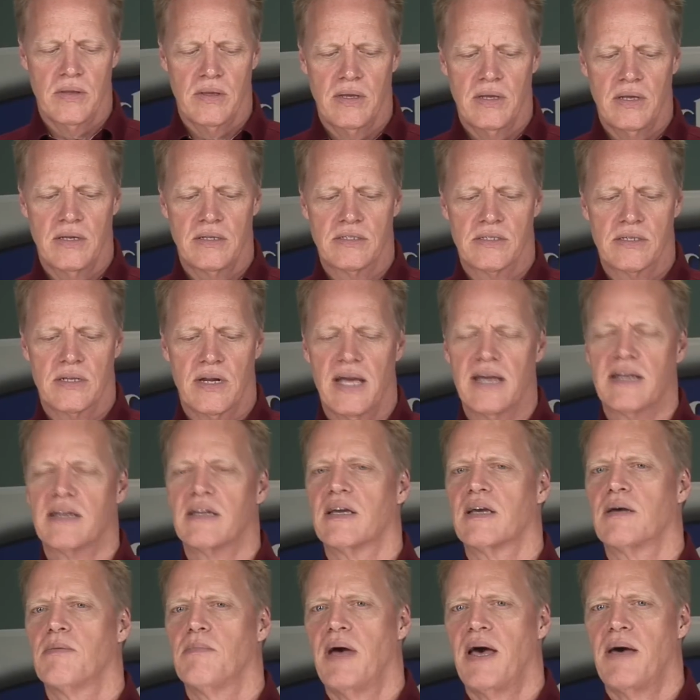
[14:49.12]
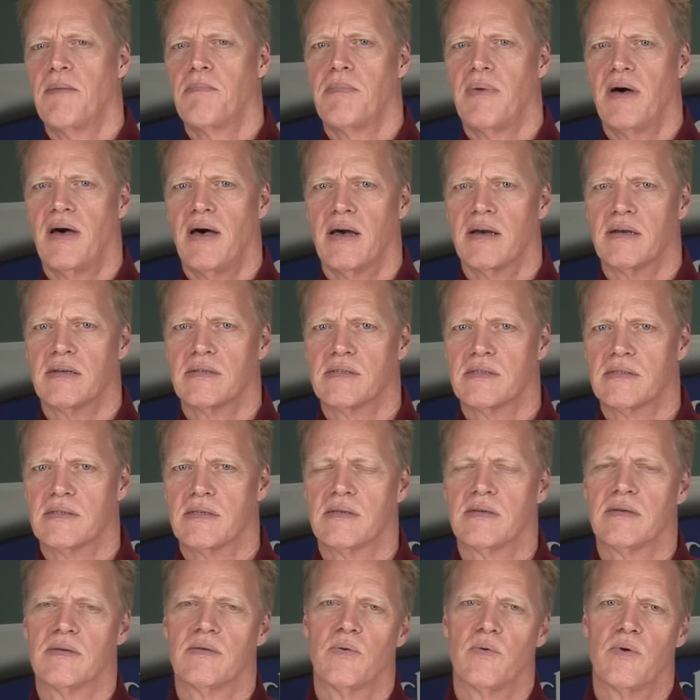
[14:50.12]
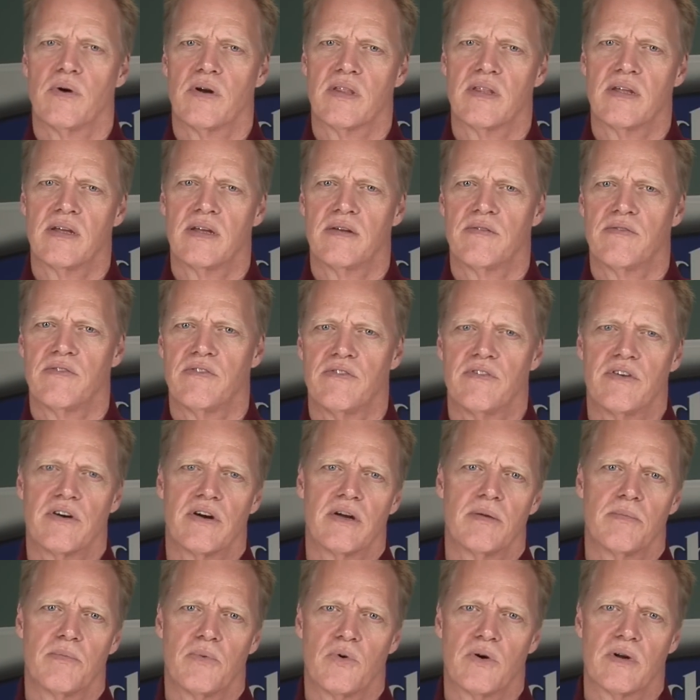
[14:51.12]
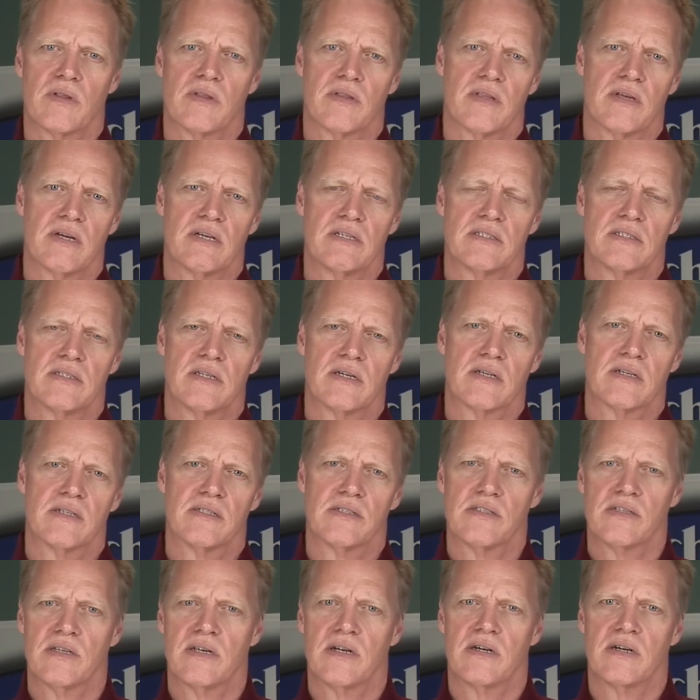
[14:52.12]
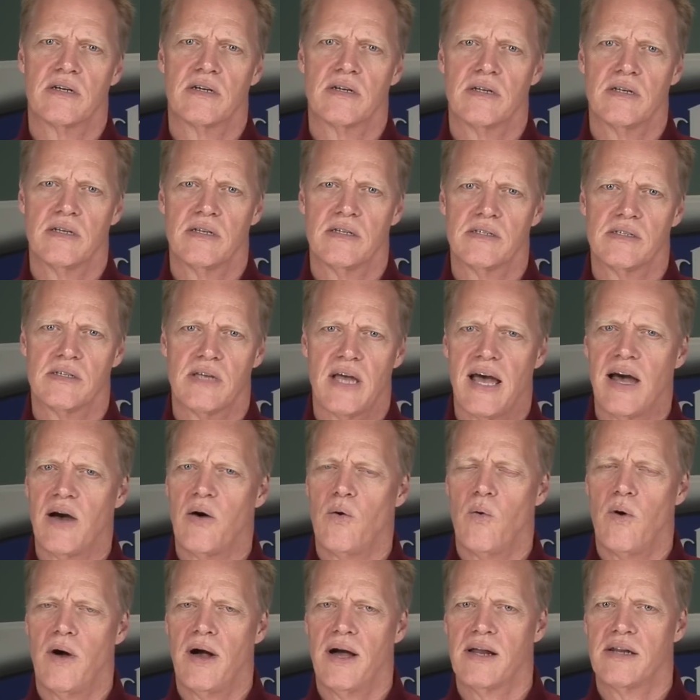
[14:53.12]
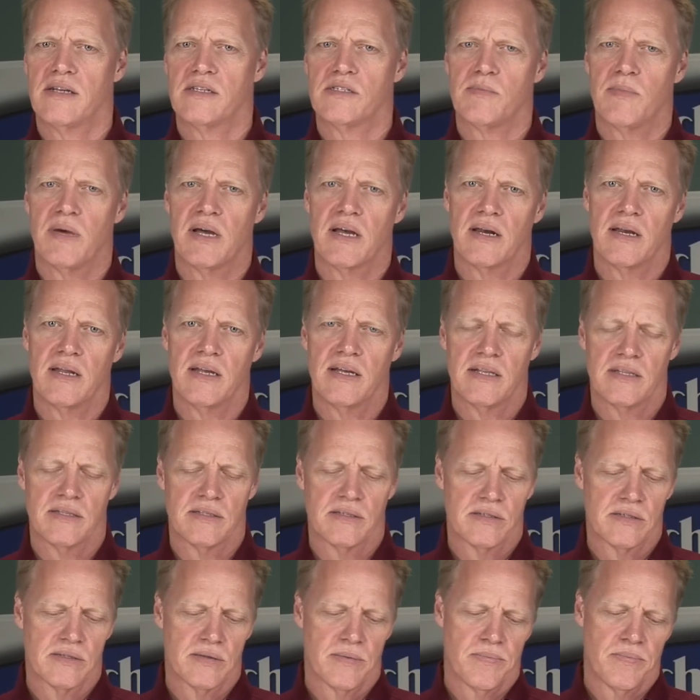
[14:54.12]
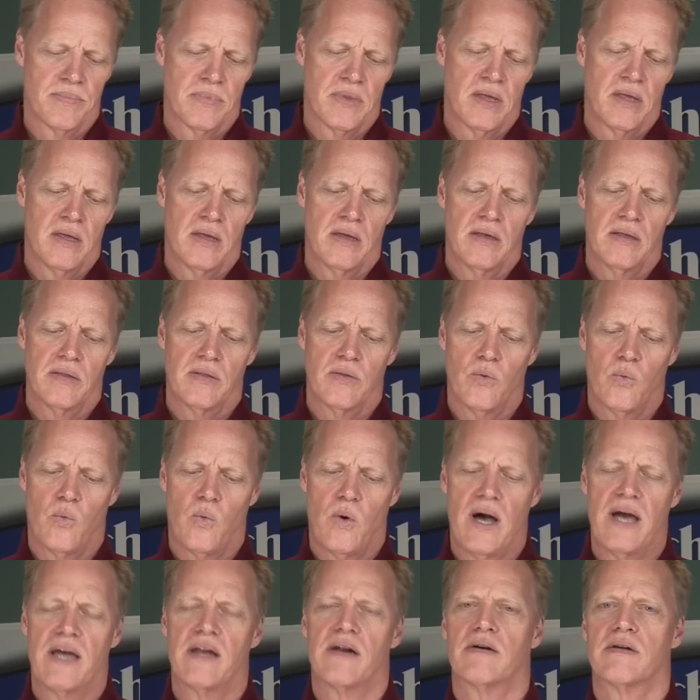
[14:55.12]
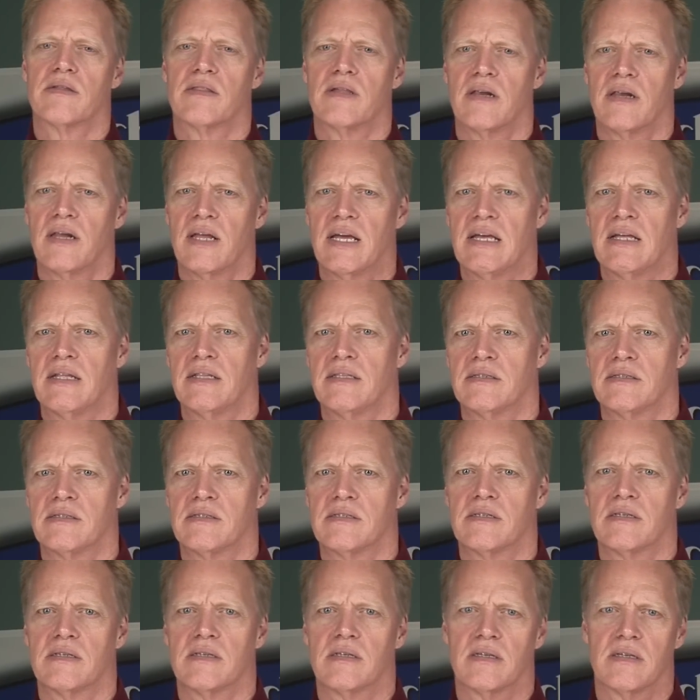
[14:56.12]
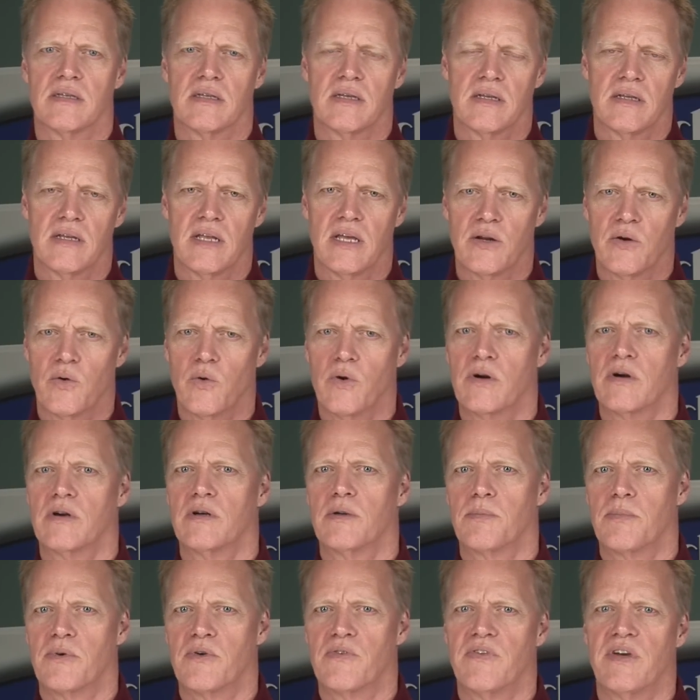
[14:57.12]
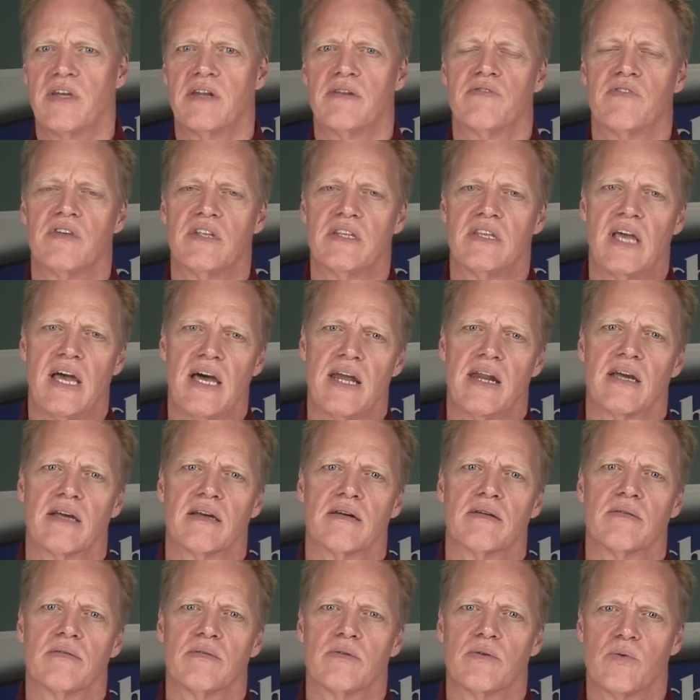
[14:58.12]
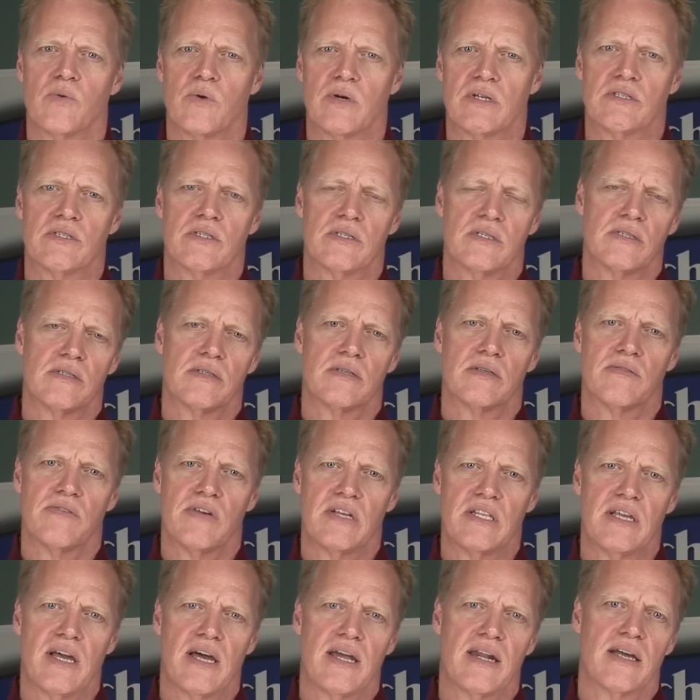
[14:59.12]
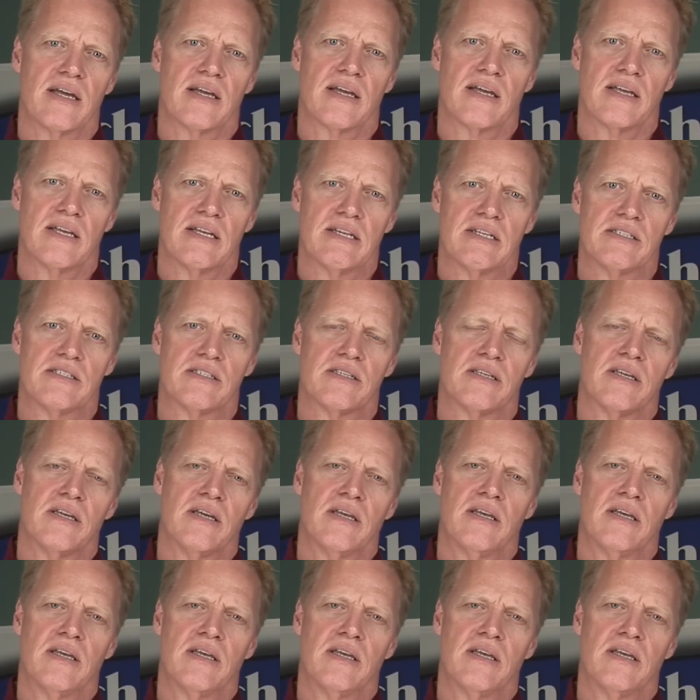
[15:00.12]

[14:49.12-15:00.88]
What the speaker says: in selecting a matte box, one of the very important things to consider is how wide is my lens. The wider the lens, in order to prevent vignetting, vignetting is